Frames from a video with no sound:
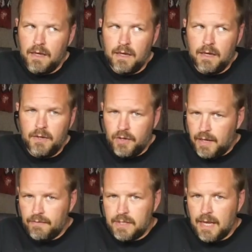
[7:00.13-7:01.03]
you're going to
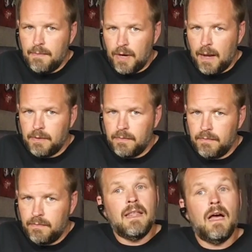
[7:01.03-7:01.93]
have the same problem.
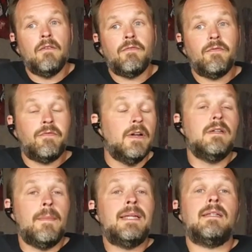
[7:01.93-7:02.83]

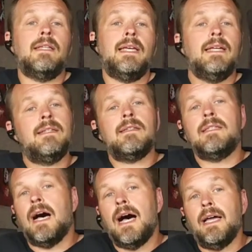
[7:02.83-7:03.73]
Fundamentally, it's
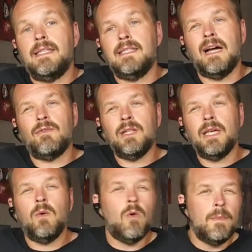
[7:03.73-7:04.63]
not
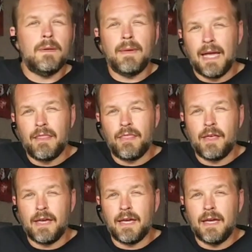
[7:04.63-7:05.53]
really a woman-man
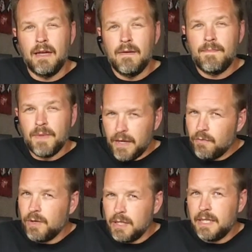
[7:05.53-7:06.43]
thing.
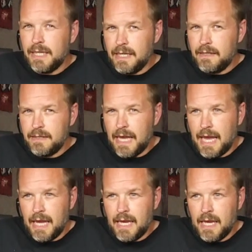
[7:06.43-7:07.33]
It really is
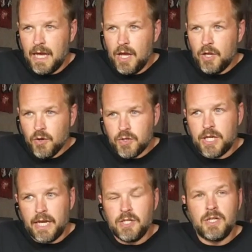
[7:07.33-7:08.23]
you're
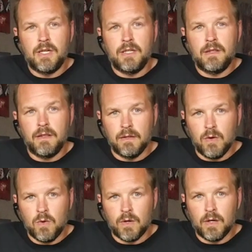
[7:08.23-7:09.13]
changing the
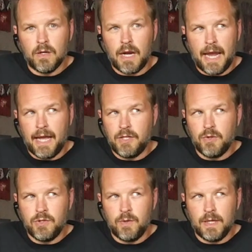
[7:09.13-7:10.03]
lore and
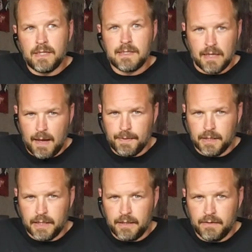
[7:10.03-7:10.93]
you're doing it
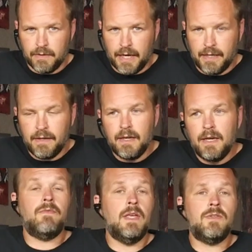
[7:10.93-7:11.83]
sloppily, right?
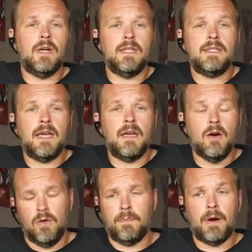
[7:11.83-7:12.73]
If they tried to say,
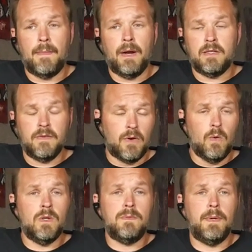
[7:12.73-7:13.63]
oh, the Primaris have
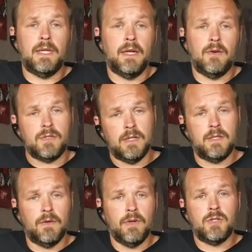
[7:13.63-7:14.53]
always been here since
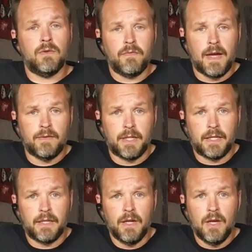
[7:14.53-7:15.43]
the original
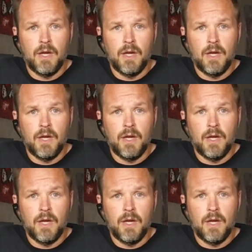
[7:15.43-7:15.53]
founding,